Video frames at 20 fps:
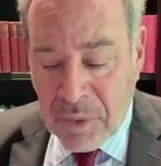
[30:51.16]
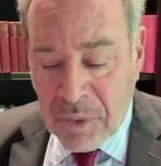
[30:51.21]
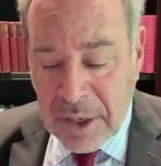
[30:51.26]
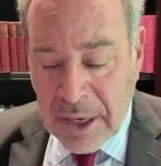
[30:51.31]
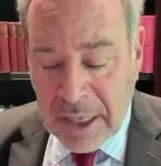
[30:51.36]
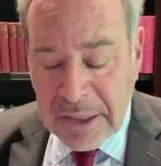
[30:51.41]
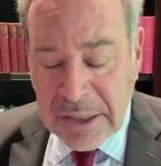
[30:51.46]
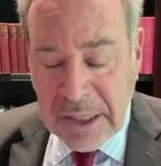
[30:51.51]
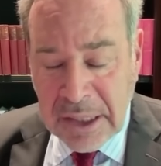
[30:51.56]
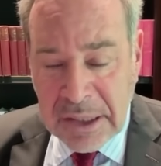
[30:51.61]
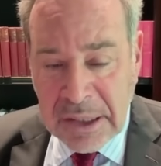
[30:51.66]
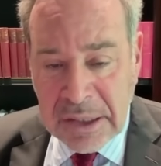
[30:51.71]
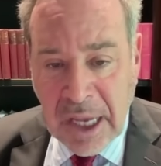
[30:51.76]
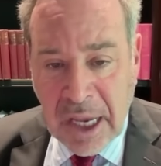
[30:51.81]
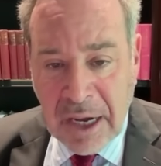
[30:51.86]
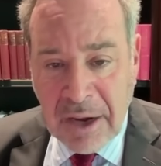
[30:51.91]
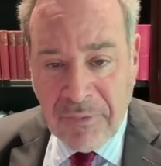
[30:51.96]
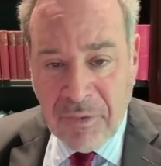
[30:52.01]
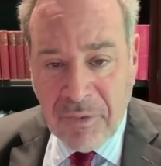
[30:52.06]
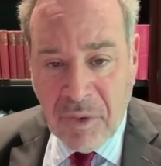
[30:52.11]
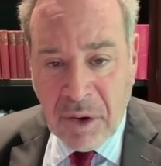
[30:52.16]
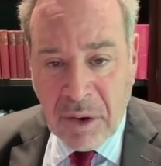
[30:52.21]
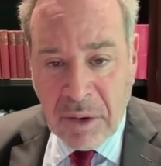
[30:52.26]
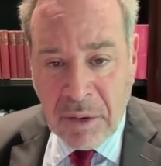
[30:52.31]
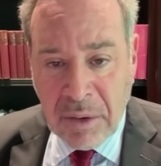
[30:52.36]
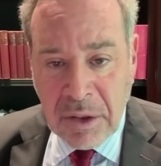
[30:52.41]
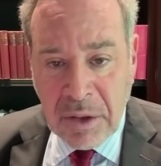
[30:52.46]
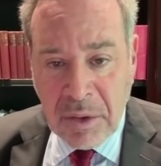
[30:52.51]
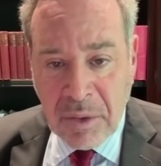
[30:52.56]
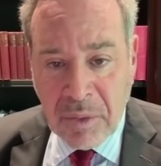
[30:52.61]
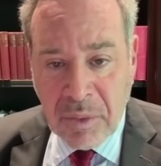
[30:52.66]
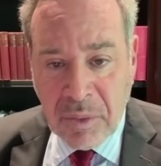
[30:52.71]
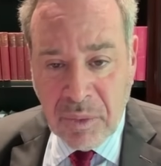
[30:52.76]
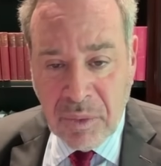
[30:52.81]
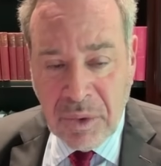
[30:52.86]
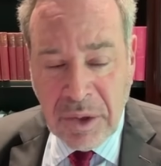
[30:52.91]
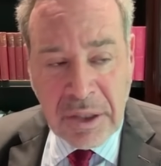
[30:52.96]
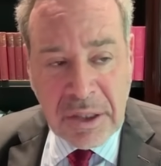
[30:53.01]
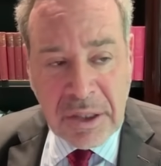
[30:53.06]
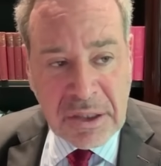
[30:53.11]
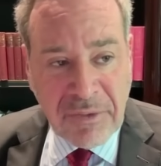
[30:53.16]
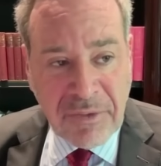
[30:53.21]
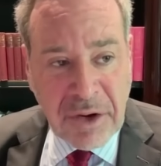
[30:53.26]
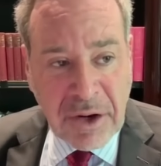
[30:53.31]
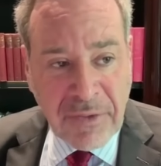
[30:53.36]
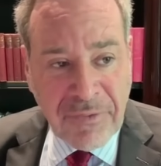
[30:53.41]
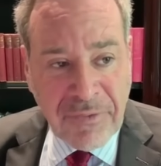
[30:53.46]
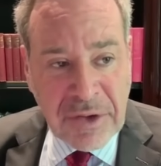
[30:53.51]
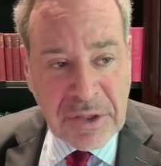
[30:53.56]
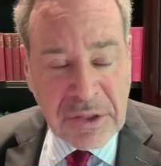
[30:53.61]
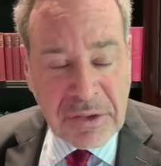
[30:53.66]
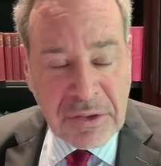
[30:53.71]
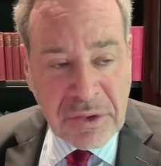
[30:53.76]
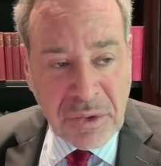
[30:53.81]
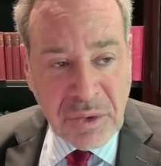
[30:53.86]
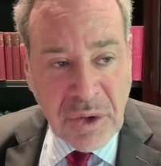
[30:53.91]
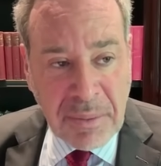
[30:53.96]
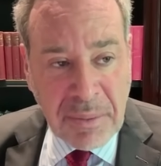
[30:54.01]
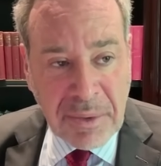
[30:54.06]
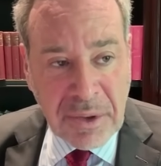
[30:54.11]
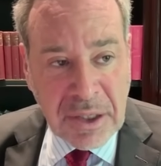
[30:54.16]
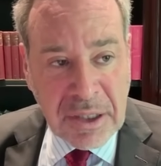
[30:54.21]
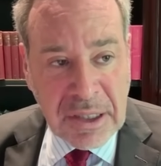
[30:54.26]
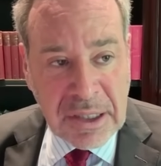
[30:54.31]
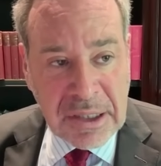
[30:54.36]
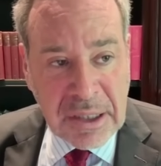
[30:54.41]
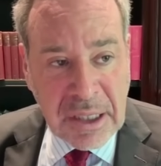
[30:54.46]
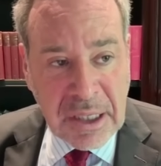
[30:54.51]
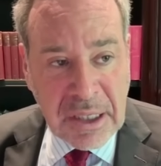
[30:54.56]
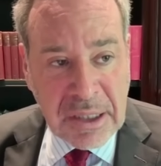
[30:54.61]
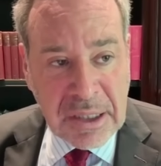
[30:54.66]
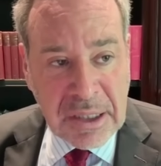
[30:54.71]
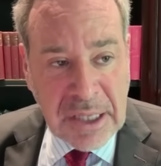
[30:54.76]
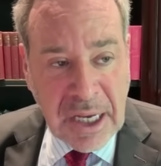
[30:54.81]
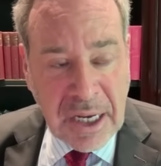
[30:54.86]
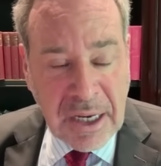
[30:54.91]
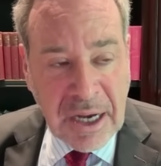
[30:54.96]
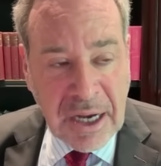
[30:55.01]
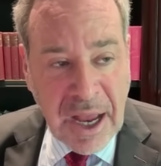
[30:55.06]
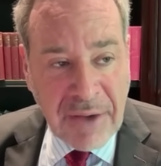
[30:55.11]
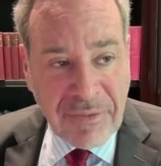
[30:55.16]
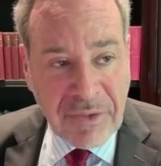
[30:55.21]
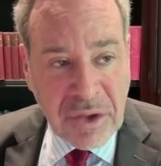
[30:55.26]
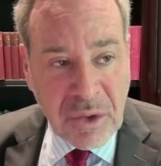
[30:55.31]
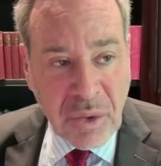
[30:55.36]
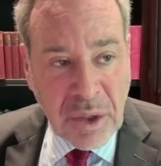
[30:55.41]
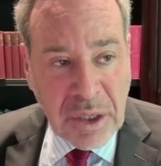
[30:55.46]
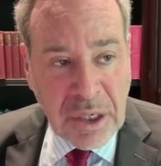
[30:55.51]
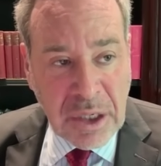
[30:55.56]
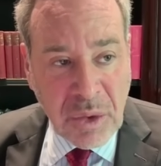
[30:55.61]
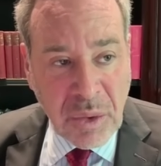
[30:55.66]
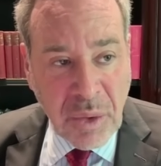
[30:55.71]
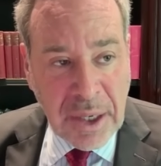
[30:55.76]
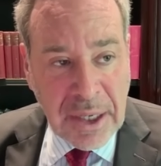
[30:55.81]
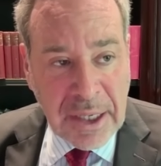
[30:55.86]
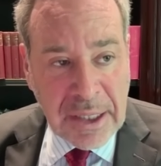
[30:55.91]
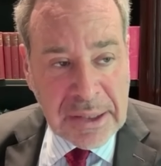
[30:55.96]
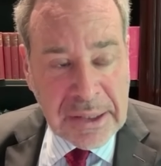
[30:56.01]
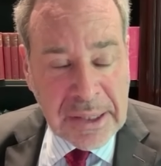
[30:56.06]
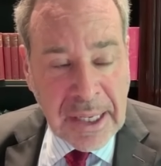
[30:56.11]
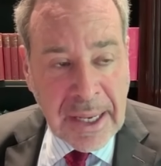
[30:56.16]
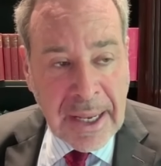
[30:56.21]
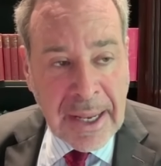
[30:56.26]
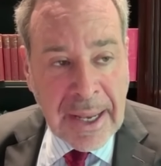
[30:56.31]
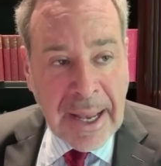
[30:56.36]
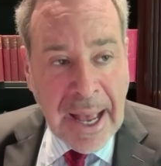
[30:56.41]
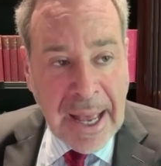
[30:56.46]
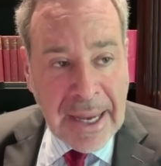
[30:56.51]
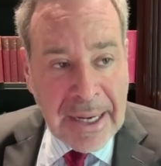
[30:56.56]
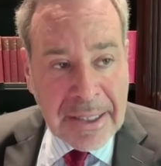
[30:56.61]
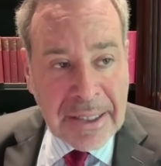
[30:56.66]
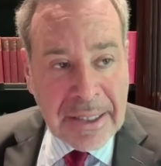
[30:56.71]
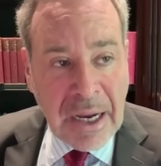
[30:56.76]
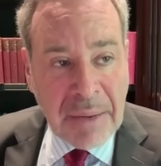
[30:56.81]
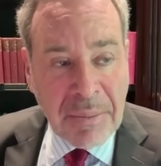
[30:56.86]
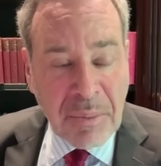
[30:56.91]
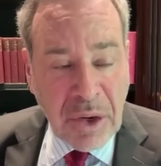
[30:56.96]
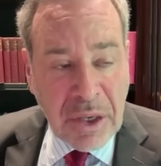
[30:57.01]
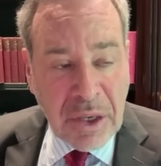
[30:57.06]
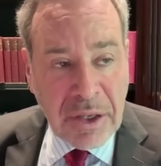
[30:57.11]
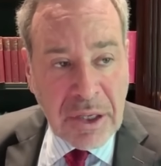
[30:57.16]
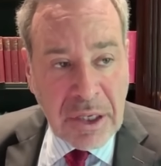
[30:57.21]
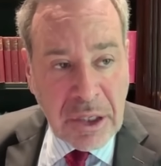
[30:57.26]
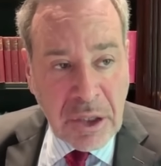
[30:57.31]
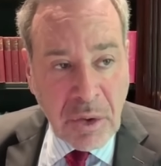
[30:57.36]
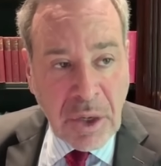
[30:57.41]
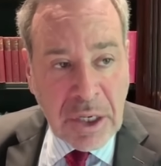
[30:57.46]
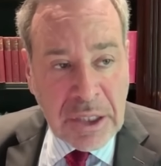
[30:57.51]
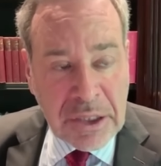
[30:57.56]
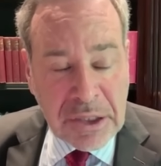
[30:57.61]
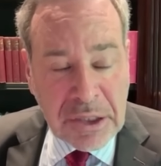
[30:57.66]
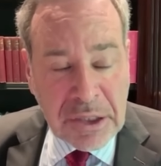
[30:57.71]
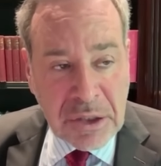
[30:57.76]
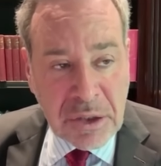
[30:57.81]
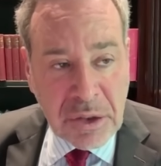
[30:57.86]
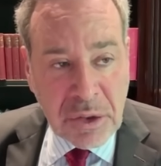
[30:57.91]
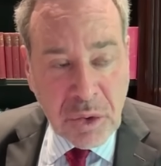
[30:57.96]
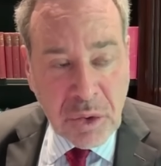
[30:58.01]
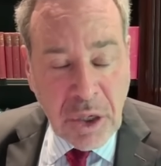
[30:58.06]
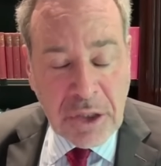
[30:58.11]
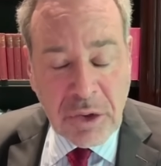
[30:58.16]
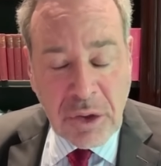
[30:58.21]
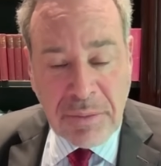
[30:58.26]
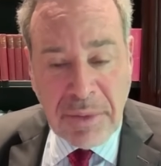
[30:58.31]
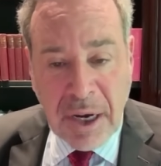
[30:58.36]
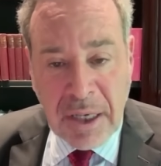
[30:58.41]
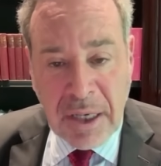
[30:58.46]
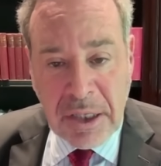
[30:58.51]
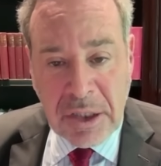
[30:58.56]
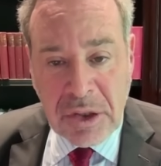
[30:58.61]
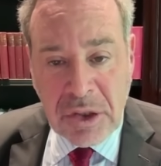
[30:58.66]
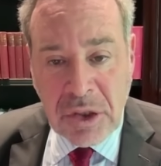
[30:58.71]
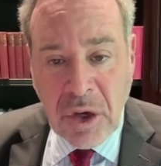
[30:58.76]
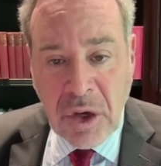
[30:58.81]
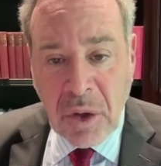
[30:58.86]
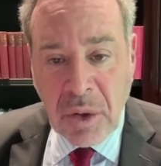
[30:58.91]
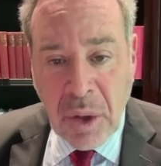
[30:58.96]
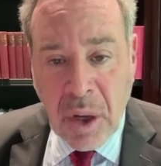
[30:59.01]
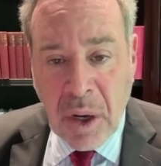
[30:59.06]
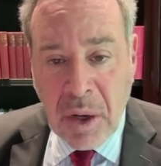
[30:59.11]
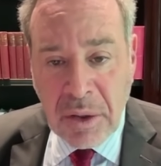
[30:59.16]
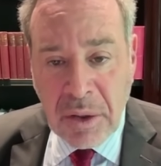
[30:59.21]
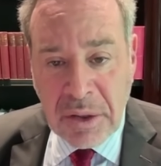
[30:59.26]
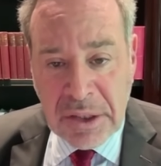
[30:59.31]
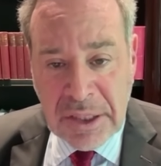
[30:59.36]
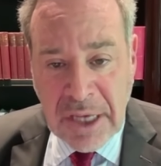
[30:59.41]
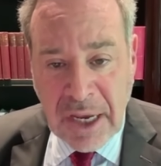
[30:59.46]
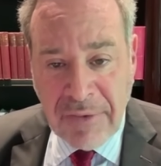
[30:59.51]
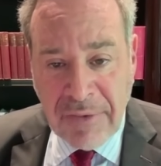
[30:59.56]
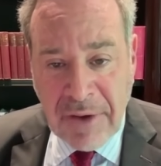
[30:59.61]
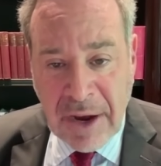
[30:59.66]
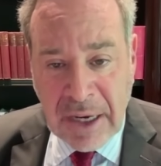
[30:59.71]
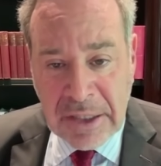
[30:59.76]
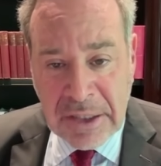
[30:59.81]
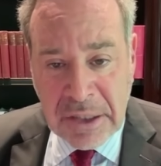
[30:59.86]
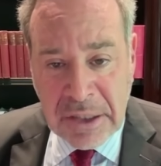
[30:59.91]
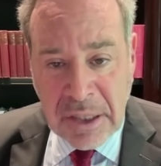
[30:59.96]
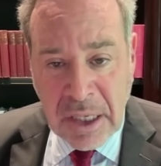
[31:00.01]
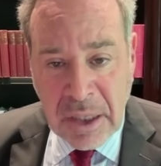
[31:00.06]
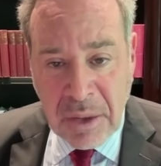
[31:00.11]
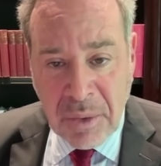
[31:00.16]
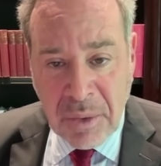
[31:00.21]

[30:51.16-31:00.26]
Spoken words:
the United States is heading for really severe fiscal trouble in the second half of the 2020s at a time when the US Treasury bond is no longer the safe asset that it